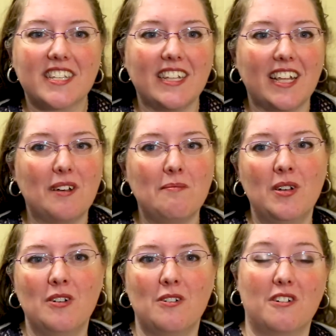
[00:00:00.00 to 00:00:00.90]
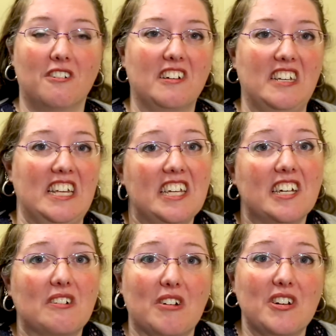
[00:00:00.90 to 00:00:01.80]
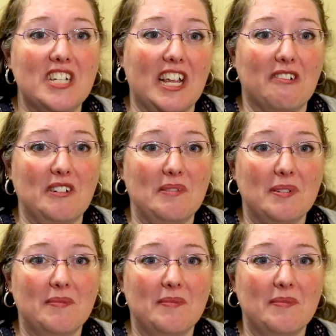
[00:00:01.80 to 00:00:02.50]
club, or a knitting and crochet group.